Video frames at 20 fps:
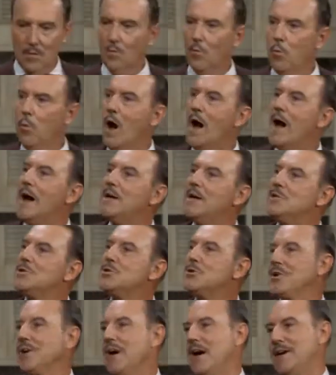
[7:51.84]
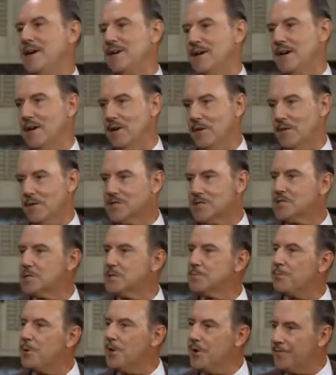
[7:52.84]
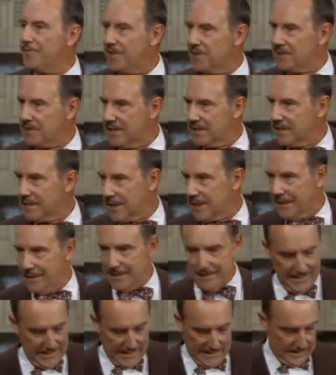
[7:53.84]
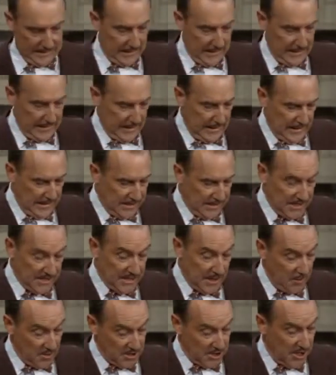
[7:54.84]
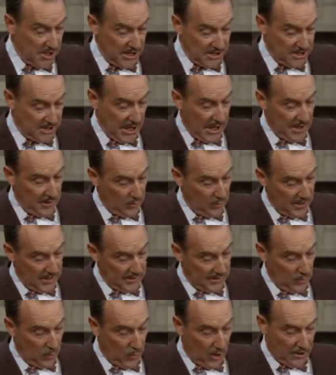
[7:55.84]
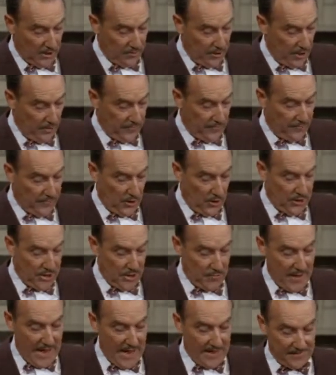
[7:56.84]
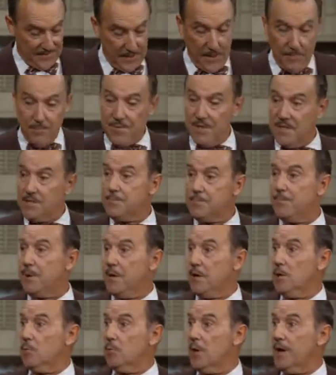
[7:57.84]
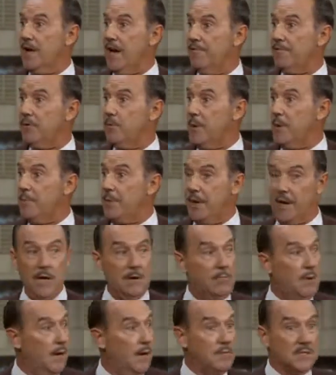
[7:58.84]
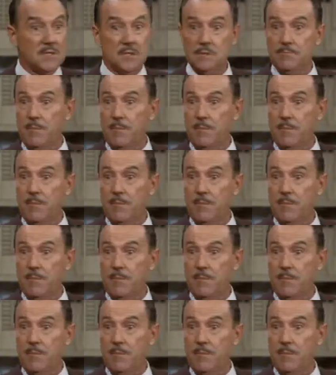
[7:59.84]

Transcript: Why should I yell? This is perfectly clear cut. Since it was her son who let the water overflow in the bathtub, this bill will have to be paid by Mrs.